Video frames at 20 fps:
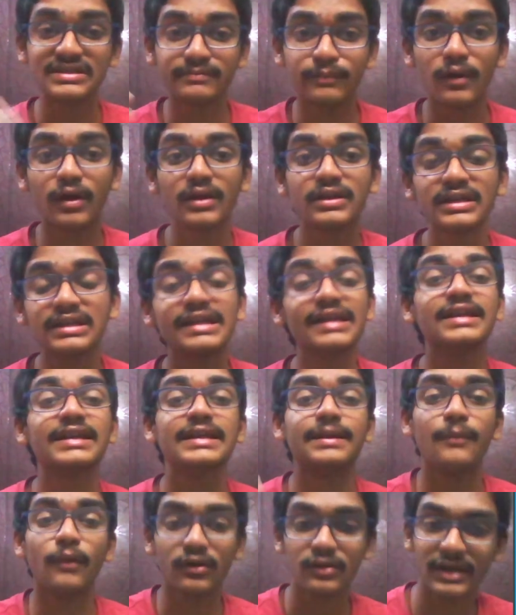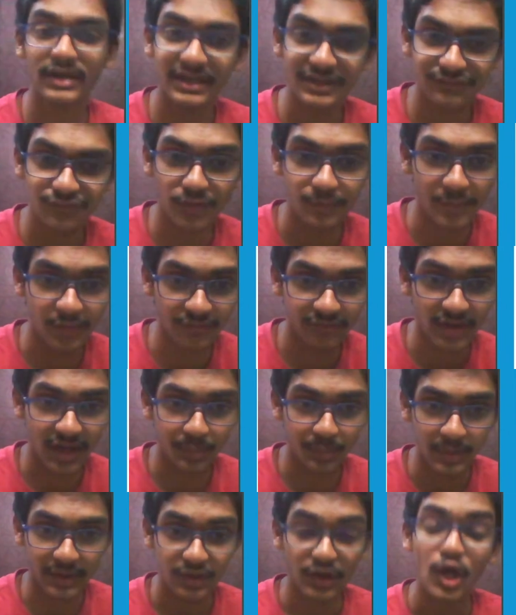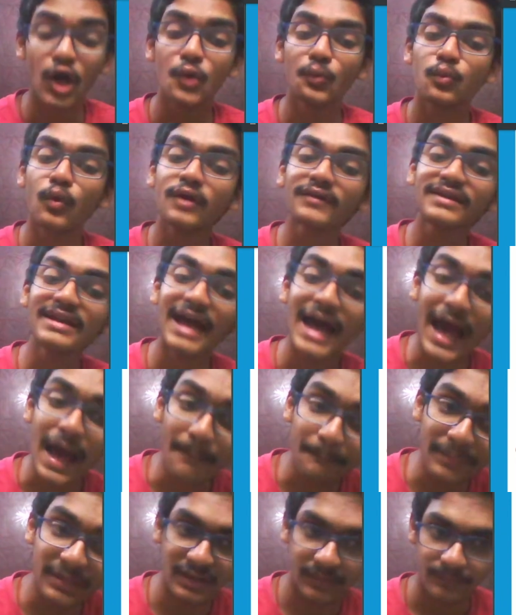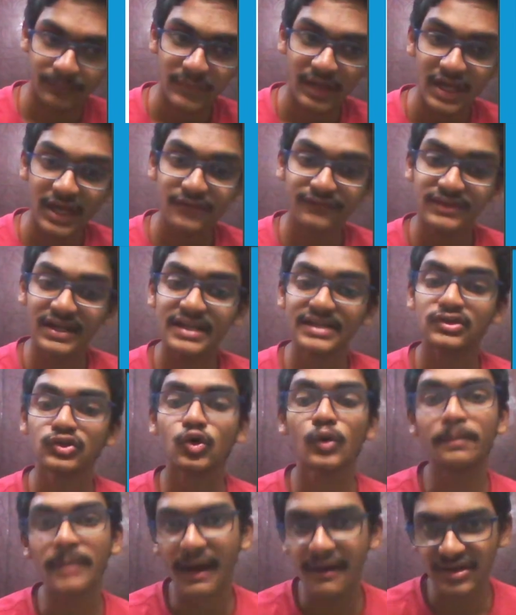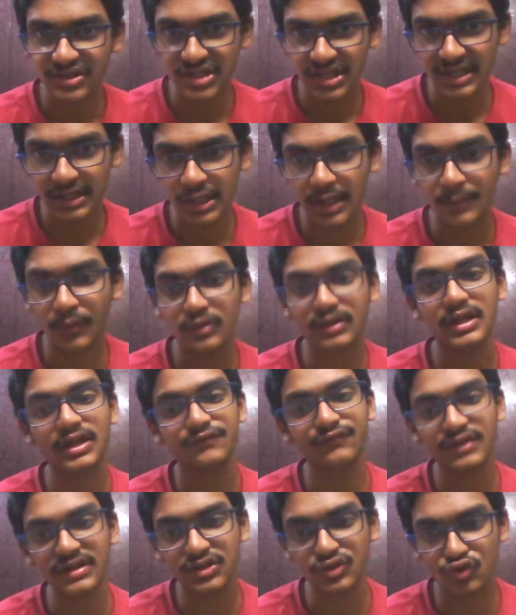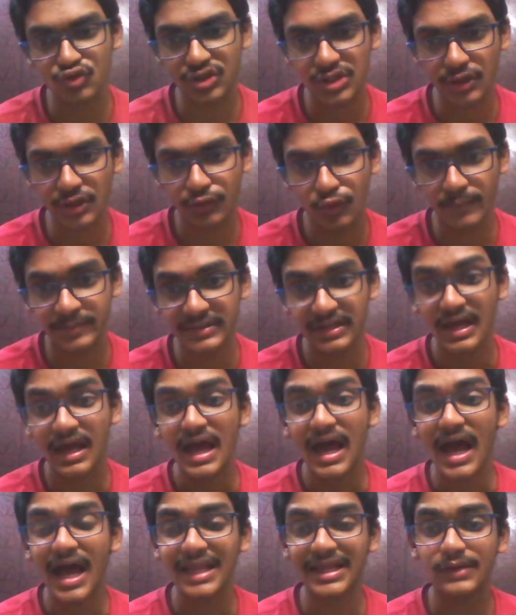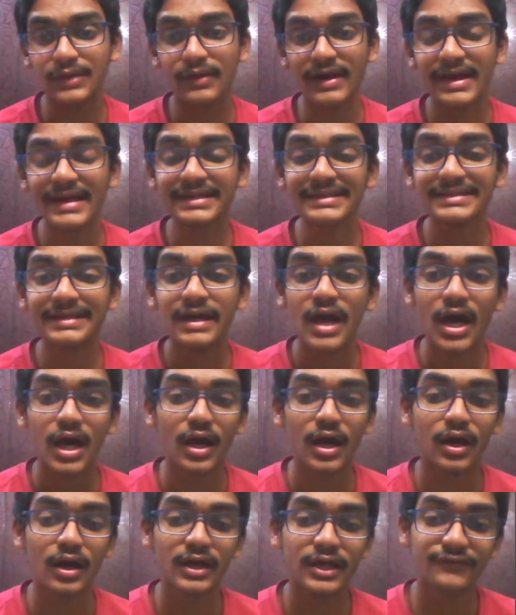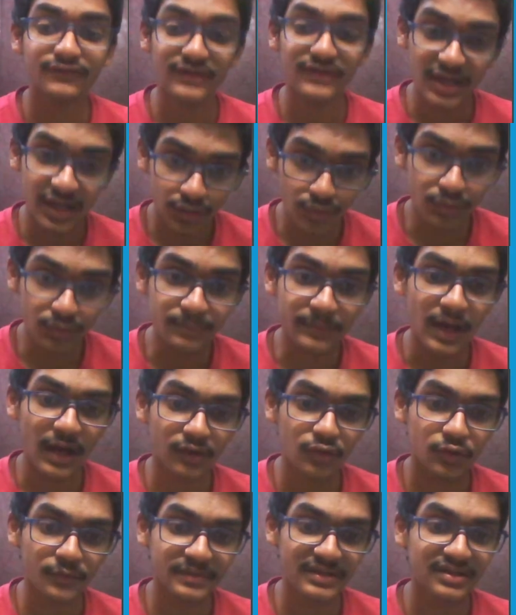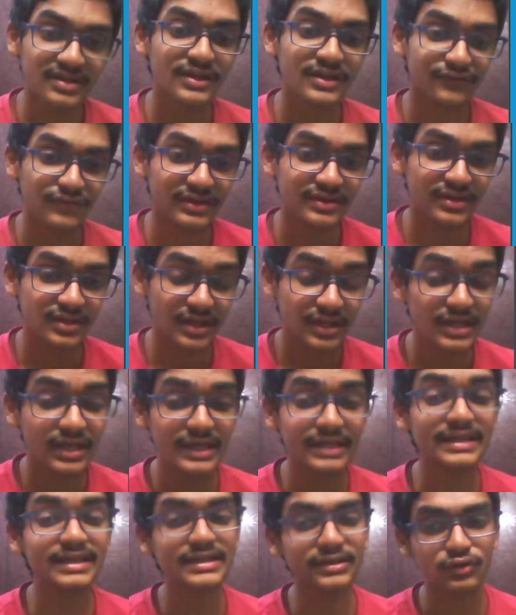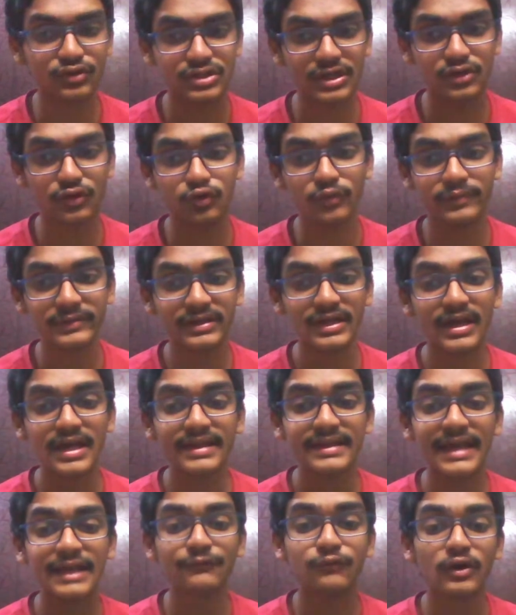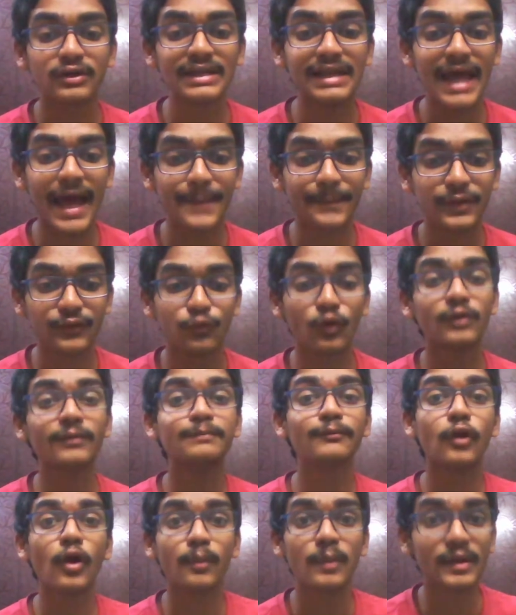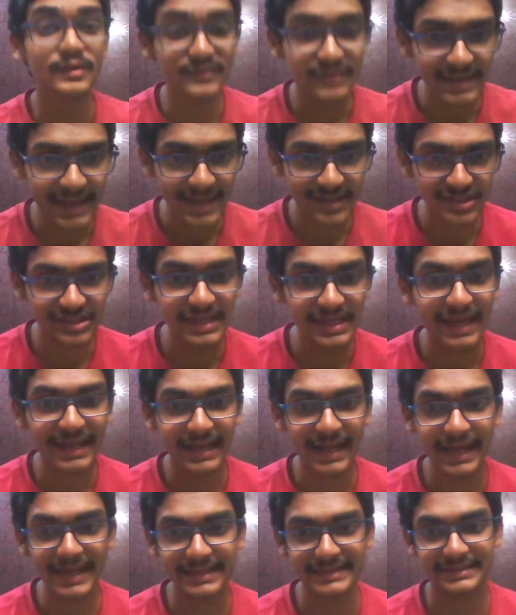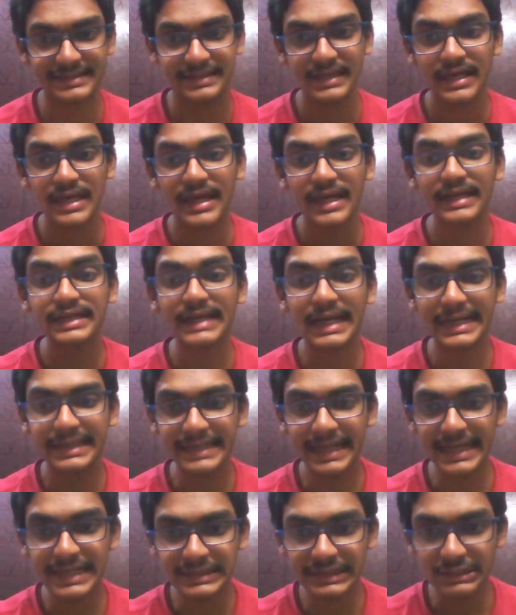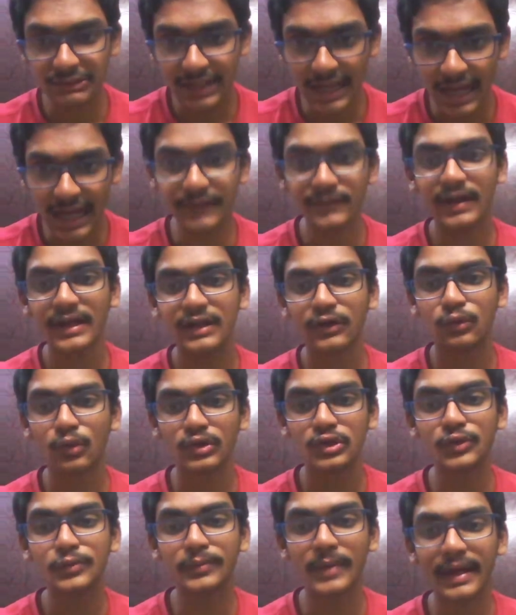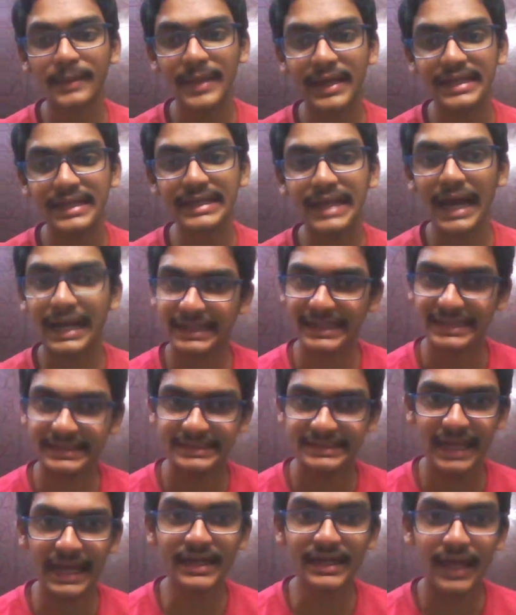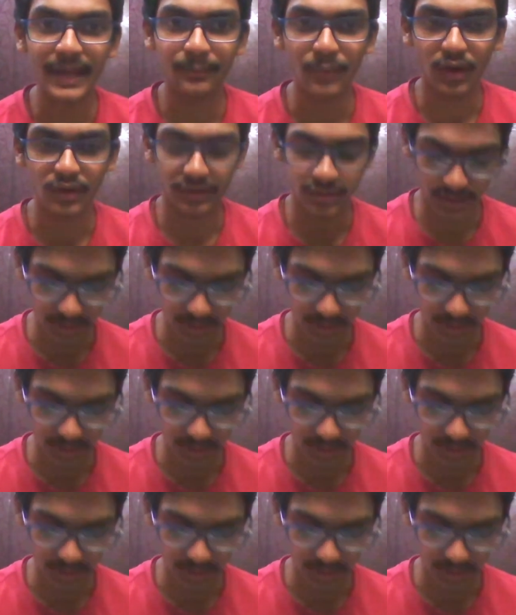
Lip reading: important in a democratic form of government. What will happen if there is no power sharing among the different social groups? Otherwise, if there are no power groups in the social groups, then what will happen? What problems will actually arise? In context of that, we are going to mainly understand about